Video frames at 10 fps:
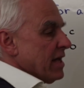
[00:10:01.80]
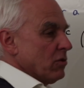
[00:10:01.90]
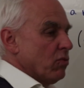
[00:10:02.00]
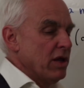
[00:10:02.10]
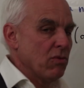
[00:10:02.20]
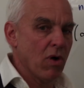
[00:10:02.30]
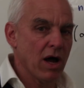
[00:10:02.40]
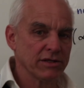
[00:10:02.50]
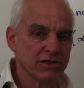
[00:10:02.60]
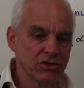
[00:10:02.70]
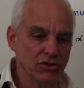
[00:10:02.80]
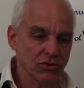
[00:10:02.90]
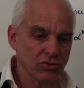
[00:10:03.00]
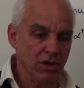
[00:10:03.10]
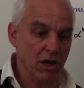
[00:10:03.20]
that we want
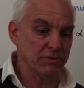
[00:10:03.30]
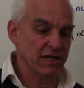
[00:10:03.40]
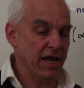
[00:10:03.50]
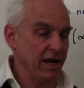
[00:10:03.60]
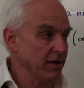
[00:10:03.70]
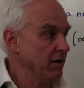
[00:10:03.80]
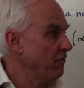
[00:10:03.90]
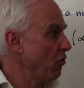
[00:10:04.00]
to obtain a